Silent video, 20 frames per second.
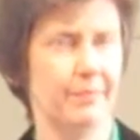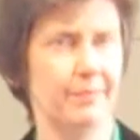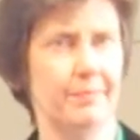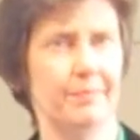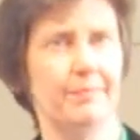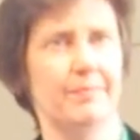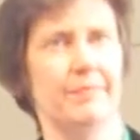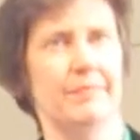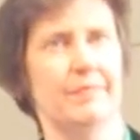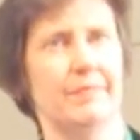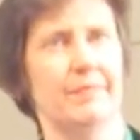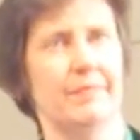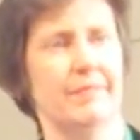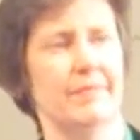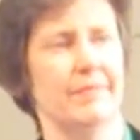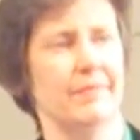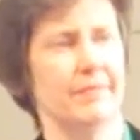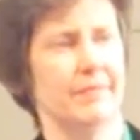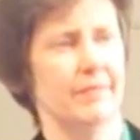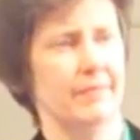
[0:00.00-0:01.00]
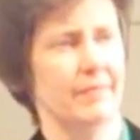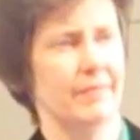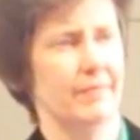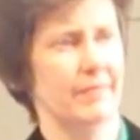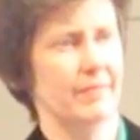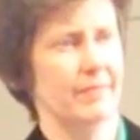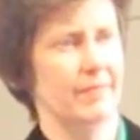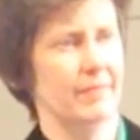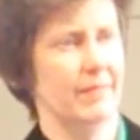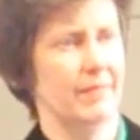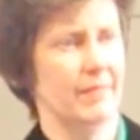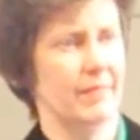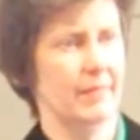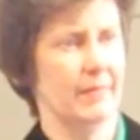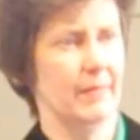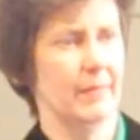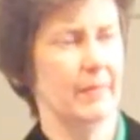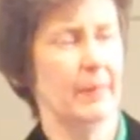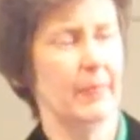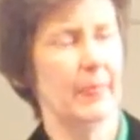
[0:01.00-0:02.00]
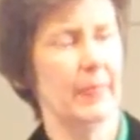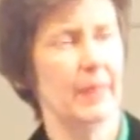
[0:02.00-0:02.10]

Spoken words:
(no one is talking)